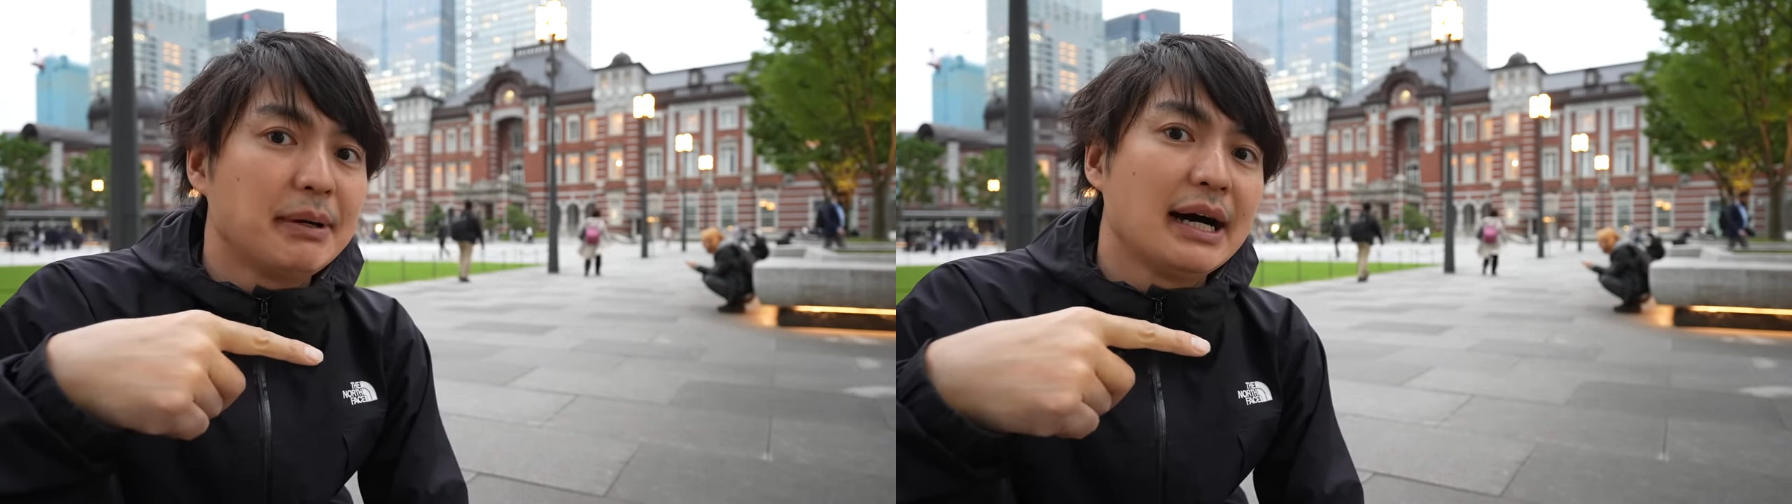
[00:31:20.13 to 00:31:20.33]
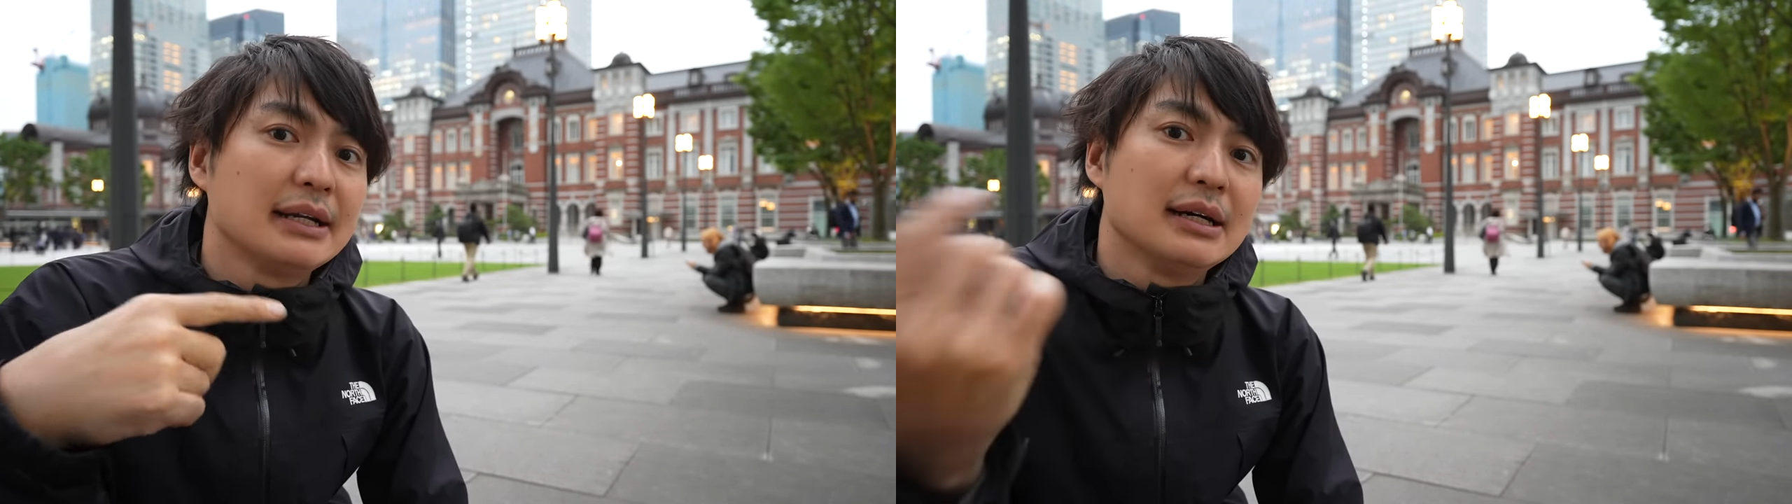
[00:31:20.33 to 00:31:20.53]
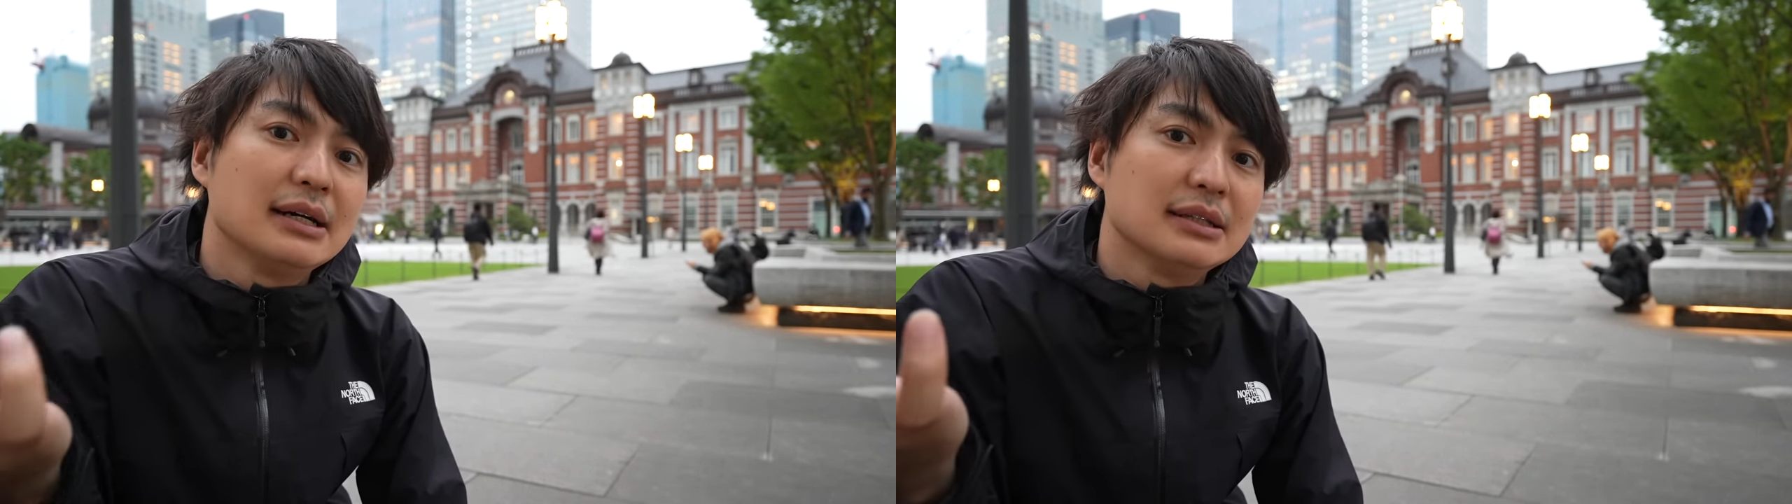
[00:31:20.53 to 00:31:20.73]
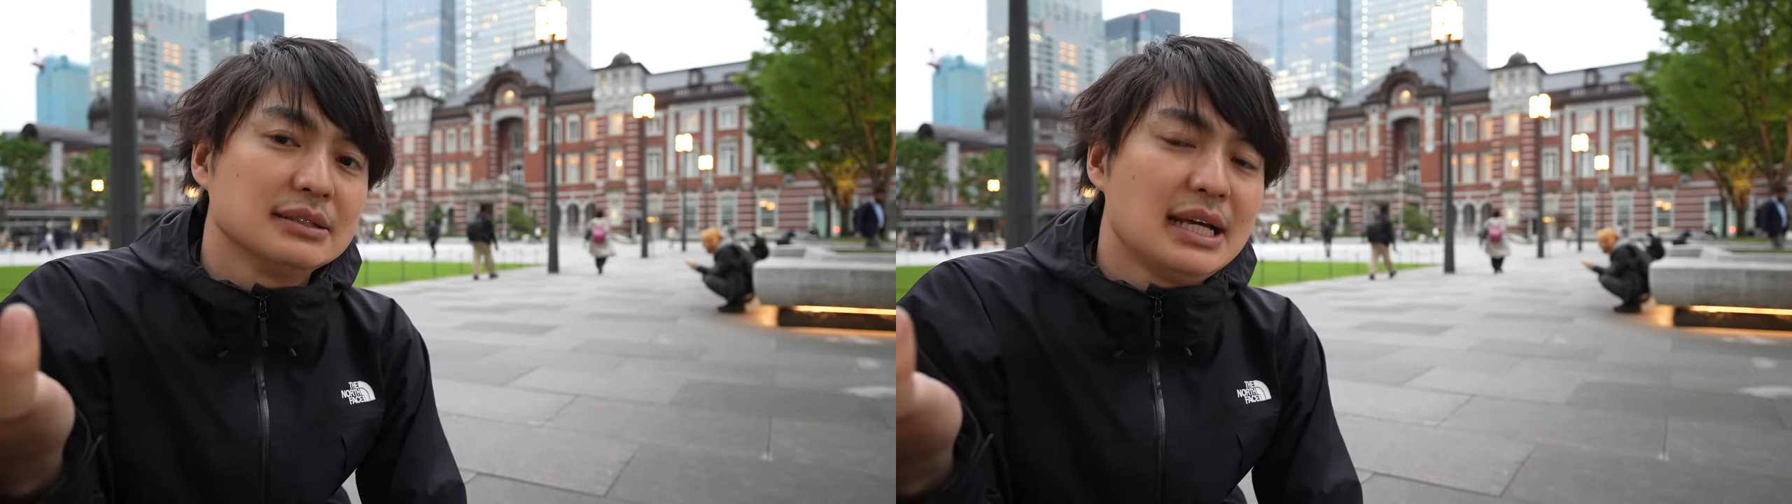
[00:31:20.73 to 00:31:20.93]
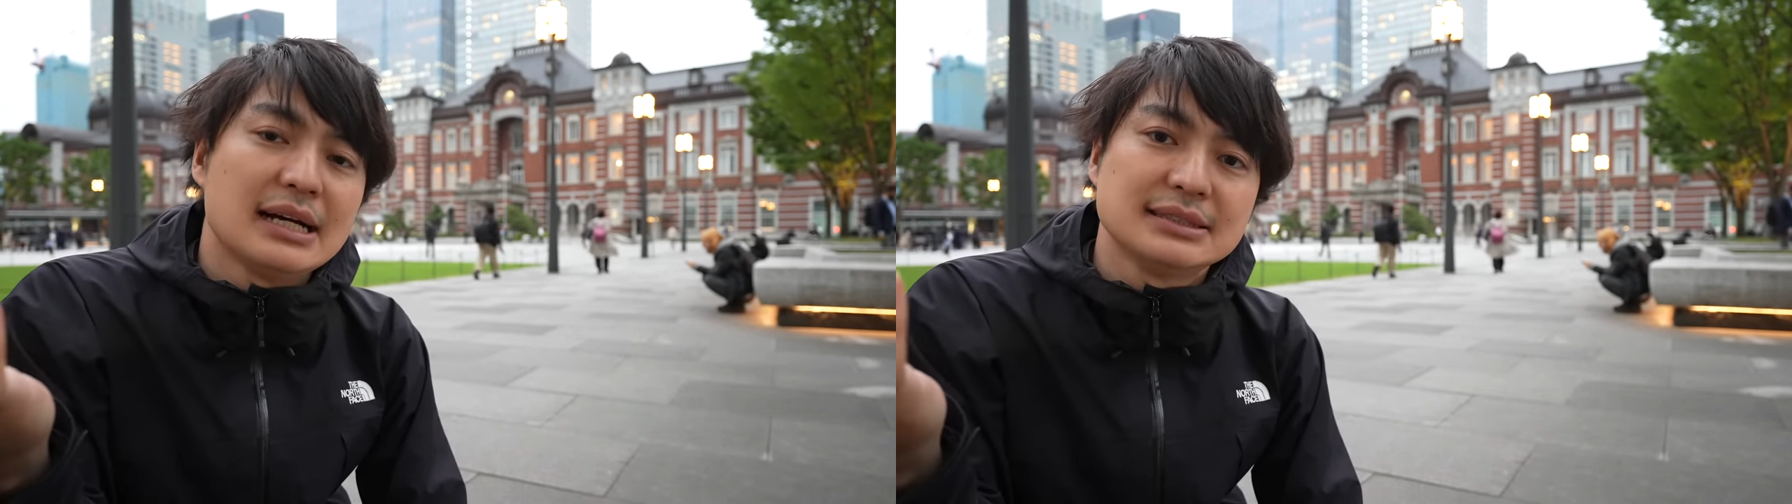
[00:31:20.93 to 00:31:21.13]
But
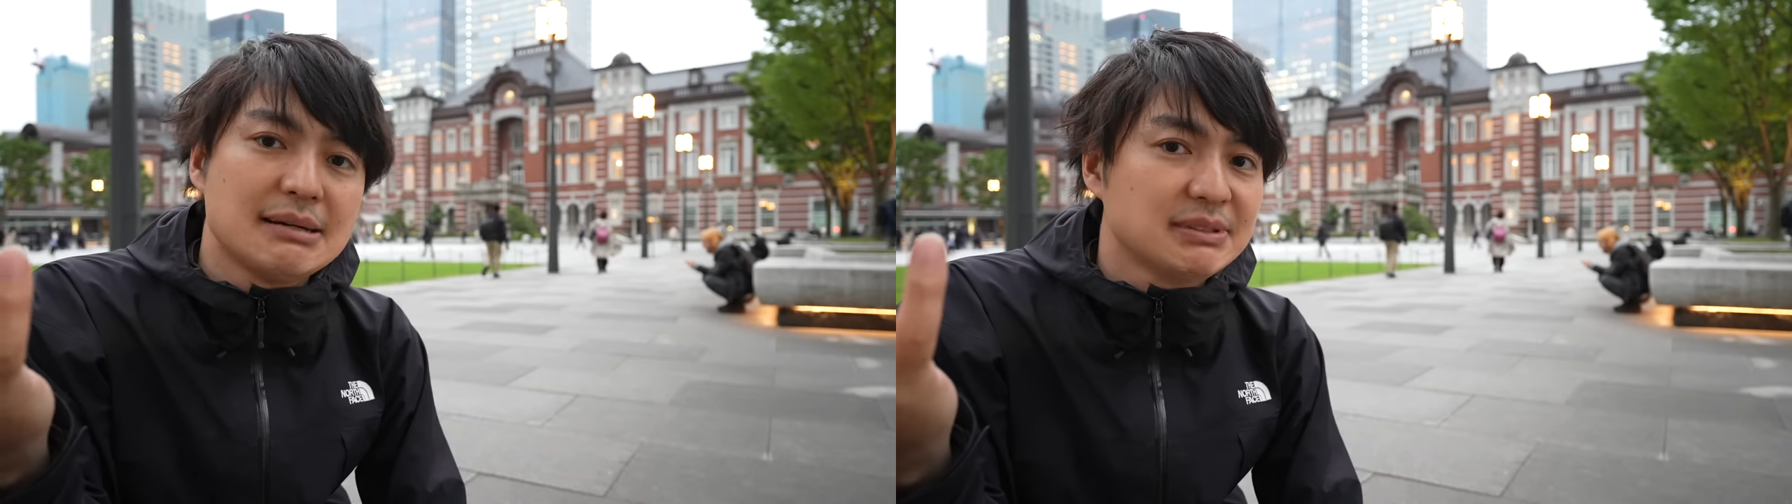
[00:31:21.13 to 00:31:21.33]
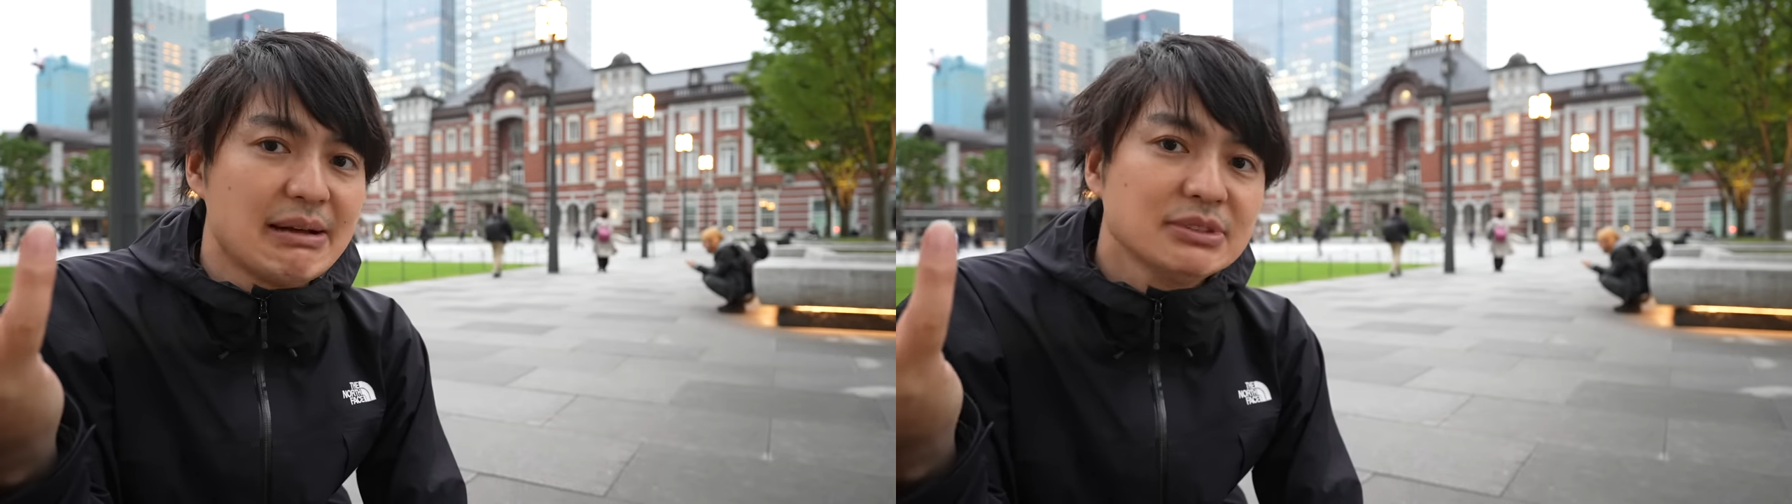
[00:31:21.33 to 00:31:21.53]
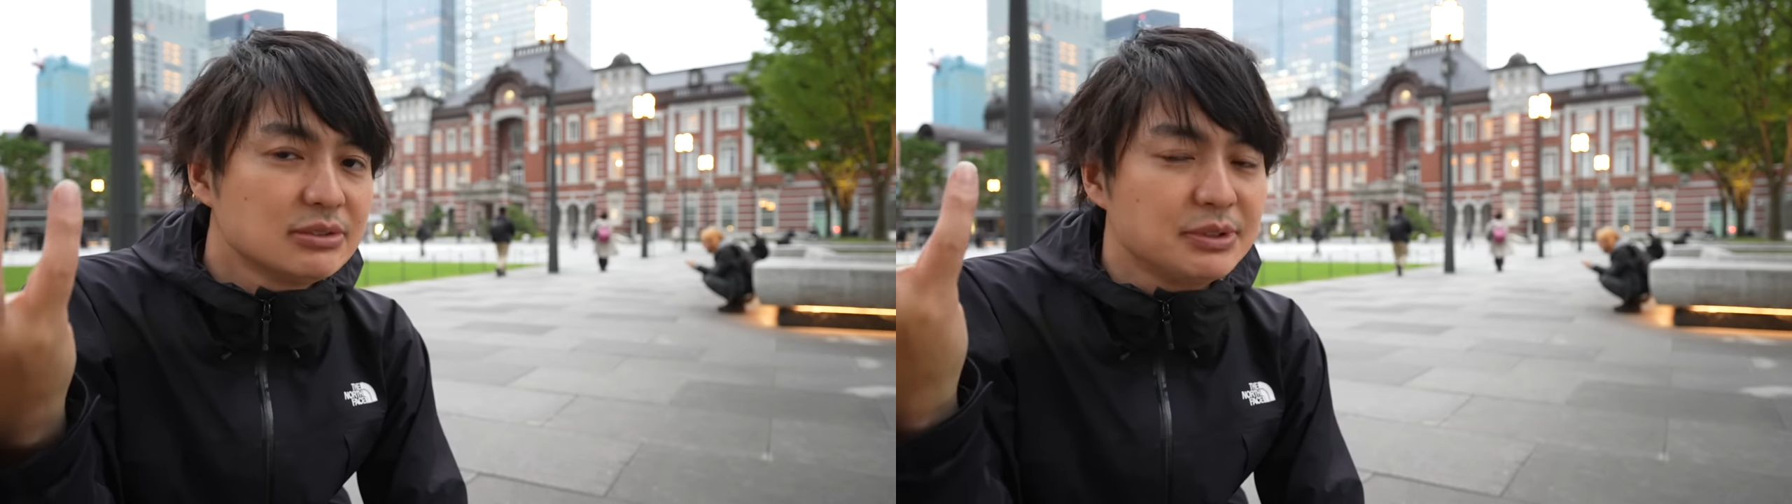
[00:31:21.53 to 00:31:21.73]
yeah, sometimes